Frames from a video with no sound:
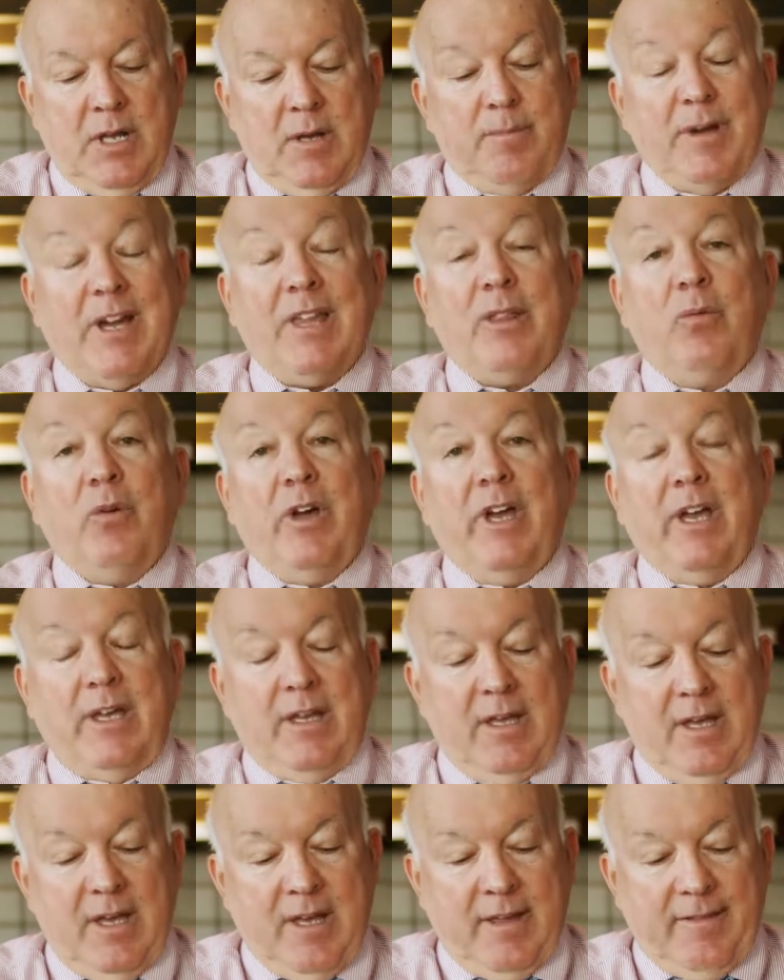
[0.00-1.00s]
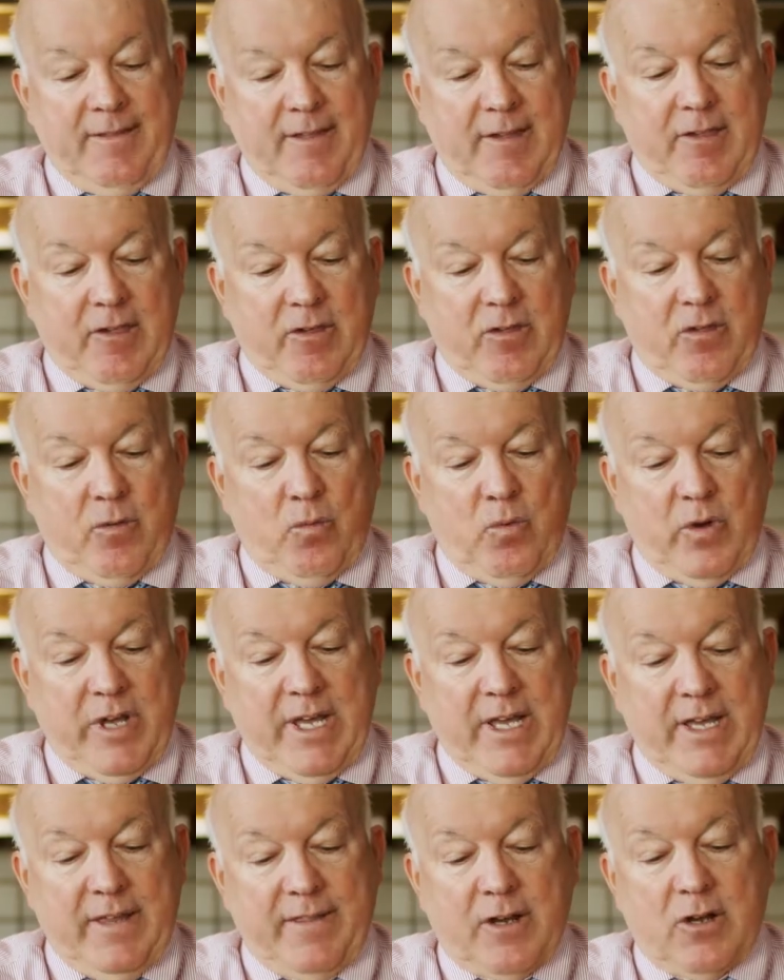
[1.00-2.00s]
By the way, this is the
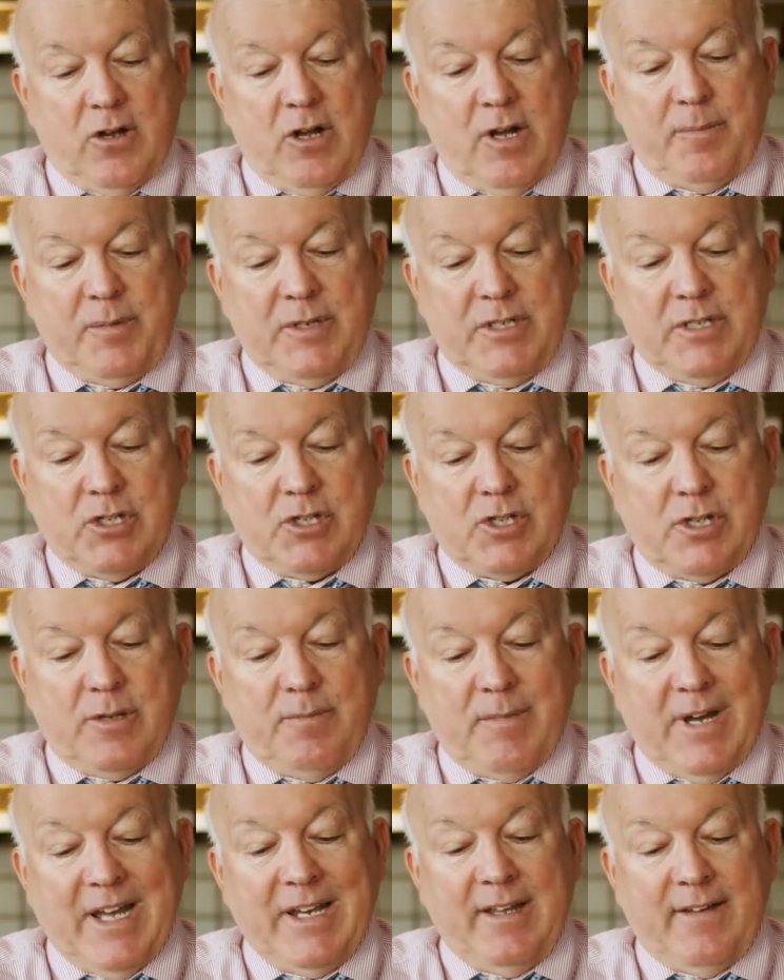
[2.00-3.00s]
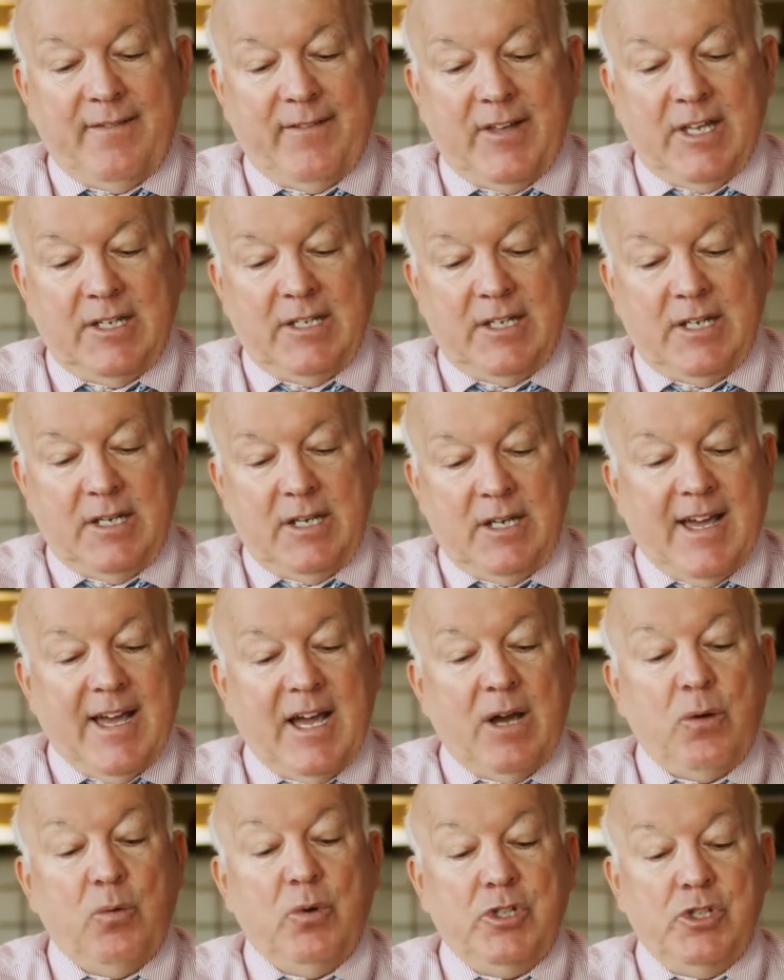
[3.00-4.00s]
way the competition might have ended.
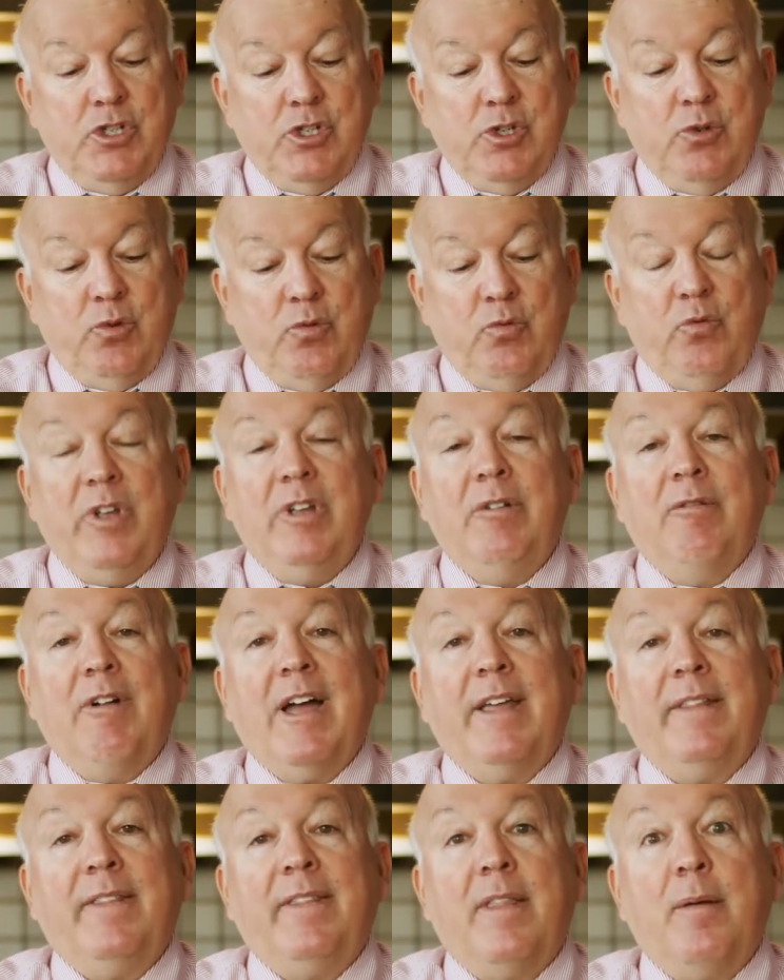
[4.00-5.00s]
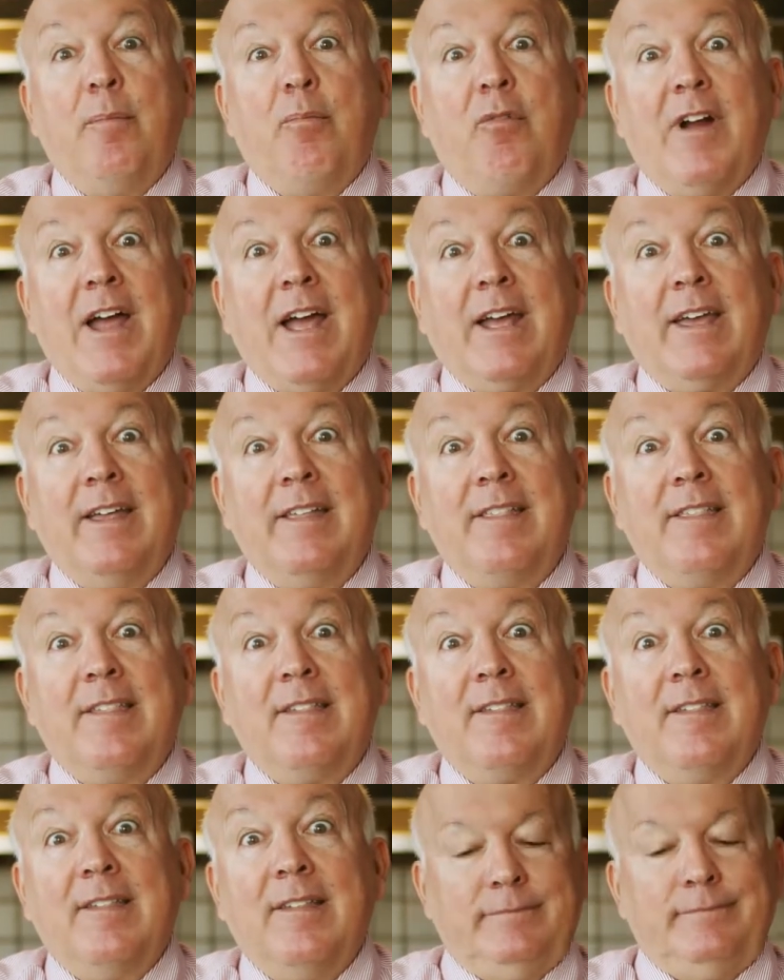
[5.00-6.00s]
How would you rewrite the brackets?